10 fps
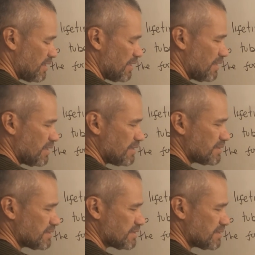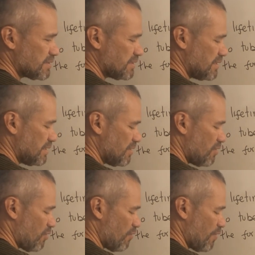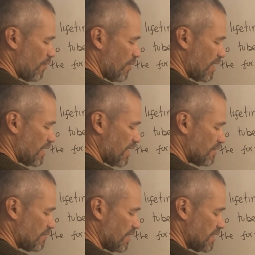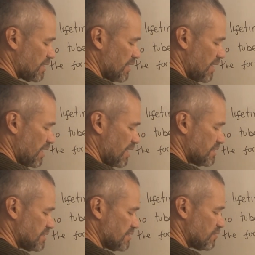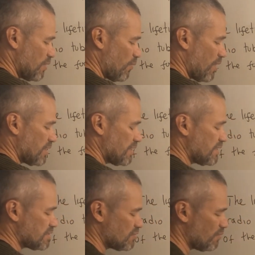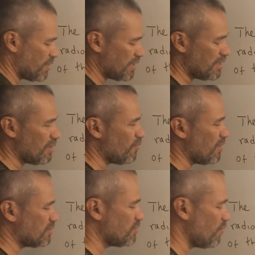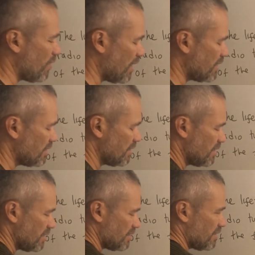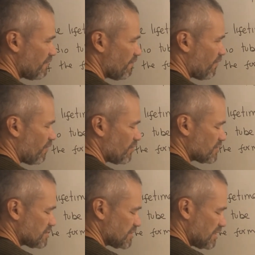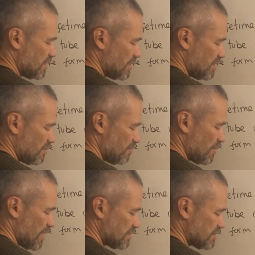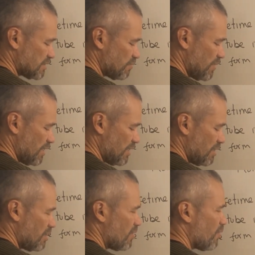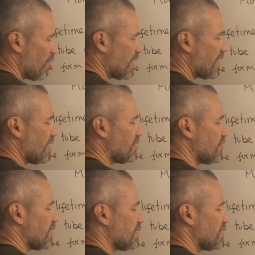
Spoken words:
is C over 100, and since we want this to be equal to 1, therefore C must be 100.